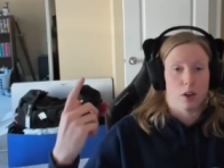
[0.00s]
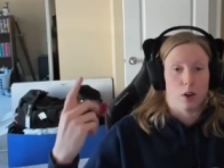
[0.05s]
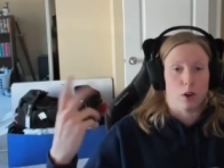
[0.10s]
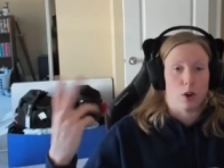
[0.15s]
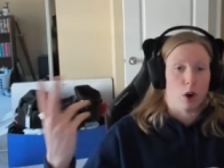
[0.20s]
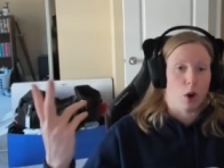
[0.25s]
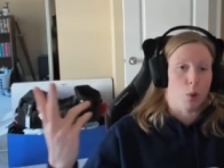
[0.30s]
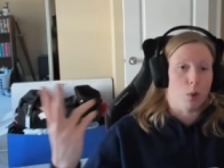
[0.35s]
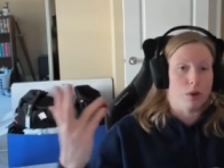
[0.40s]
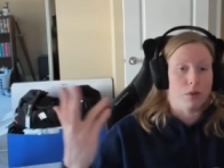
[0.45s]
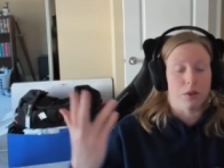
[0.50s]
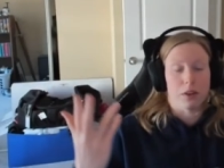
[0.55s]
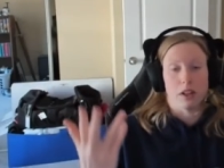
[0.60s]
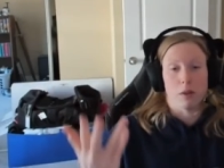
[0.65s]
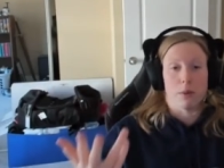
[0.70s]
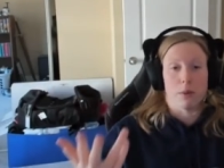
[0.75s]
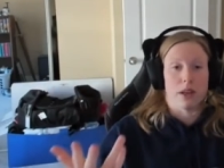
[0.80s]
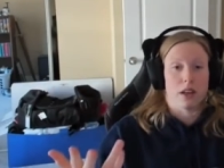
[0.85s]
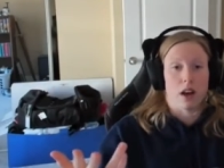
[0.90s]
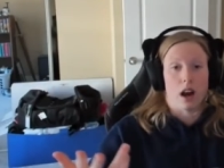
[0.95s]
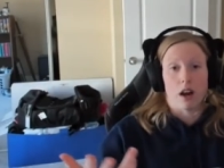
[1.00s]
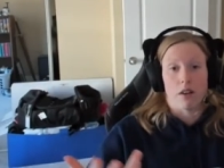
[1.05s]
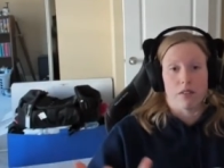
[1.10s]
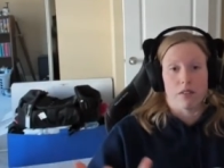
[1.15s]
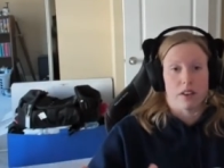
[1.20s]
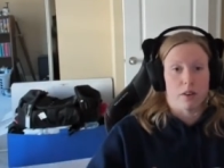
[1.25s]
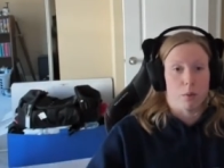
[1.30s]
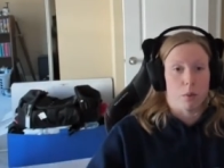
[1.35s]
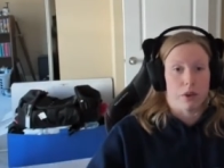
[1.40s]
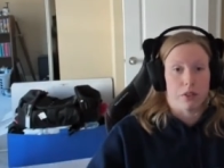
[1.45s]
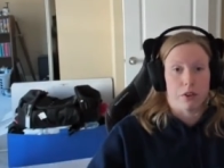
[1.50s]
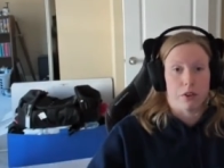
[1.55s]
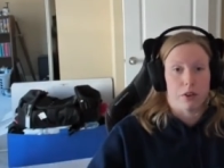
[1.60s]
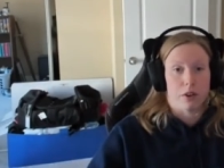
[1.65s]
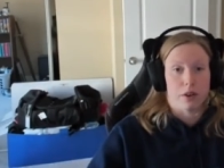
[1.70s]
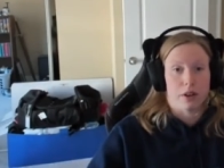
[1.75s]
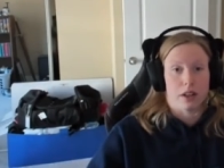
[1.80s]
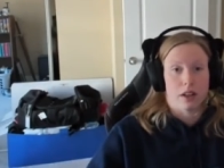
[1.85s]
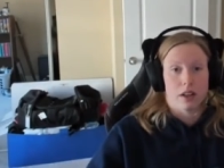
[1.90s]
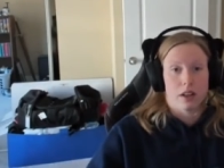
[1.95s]
no one really being confident in what they're
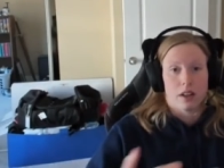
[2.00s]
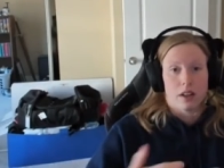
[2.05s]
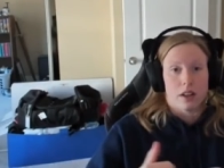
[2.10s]
doing.